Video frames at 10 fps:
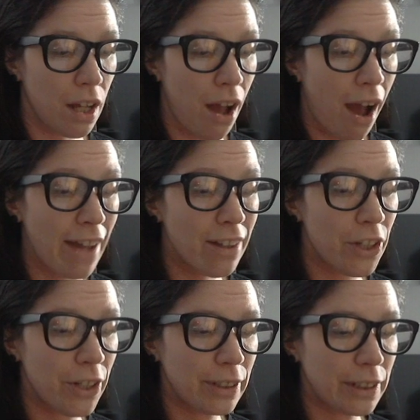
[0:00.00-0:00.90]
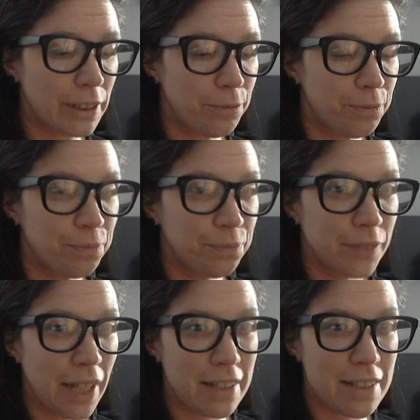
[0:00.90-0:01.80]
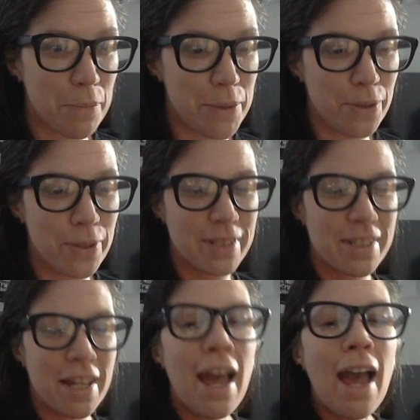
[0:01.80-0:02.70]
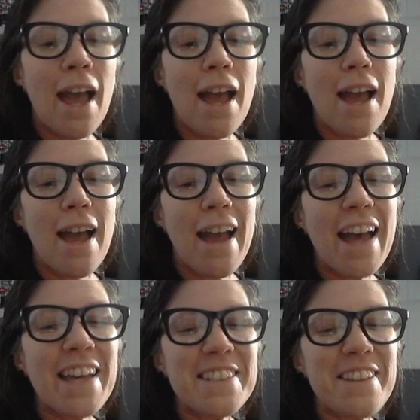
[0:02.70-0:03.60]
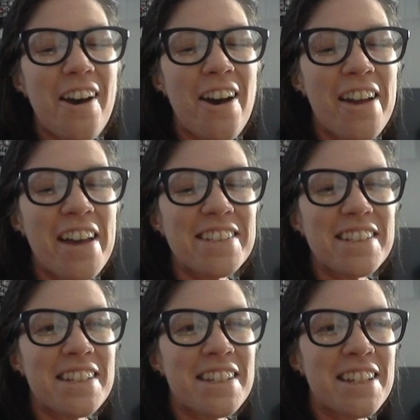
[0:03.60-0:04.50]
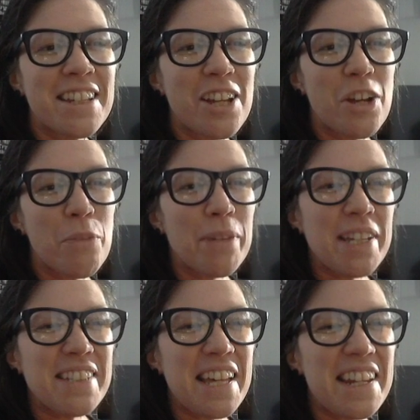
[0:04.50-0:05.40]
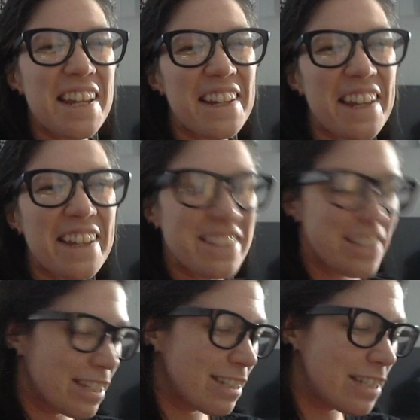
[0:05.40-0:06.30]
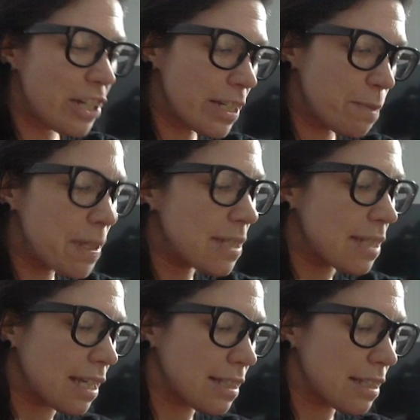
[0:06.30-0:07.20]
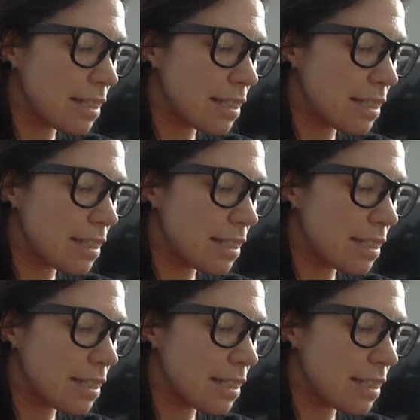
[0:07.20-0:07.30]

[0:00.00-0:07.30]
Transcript: I learned that this episode is SRSBZNS, serious business.